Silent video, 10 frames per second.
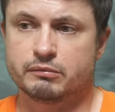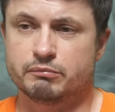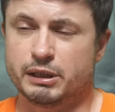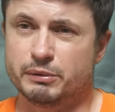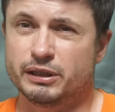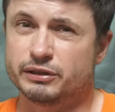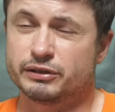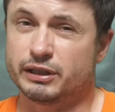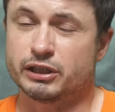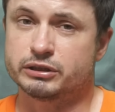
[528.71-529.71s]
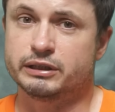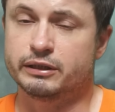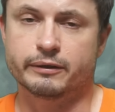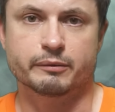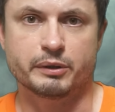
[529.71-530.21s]
maybe this is actually
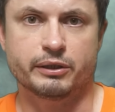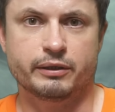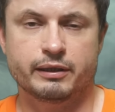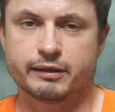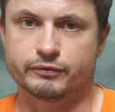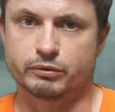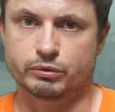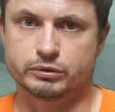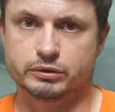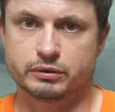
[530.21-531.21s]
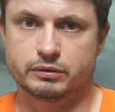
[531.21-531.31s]
dark matter after all.